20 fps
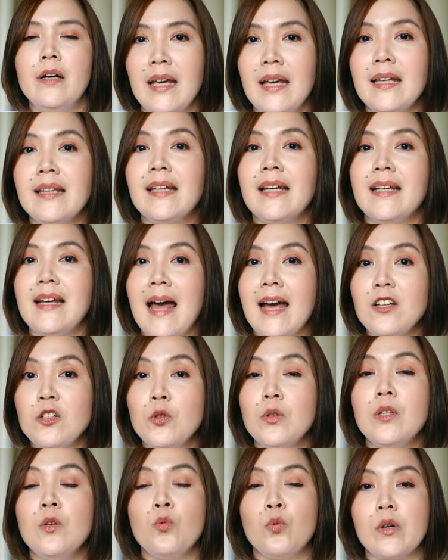it can
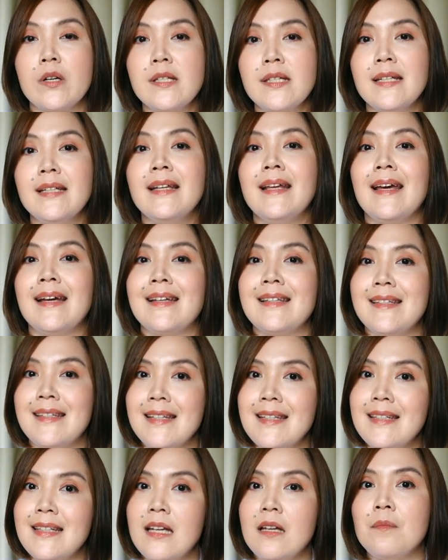actually worsen
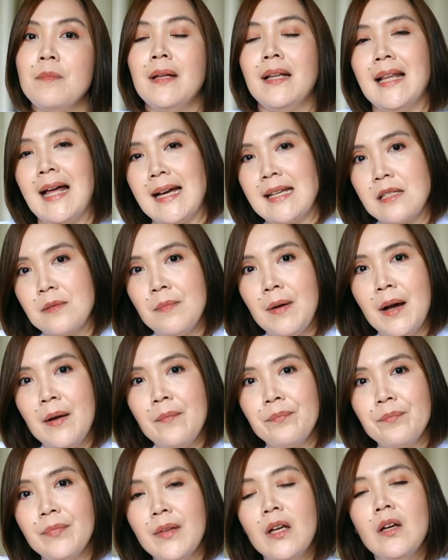existing melasma.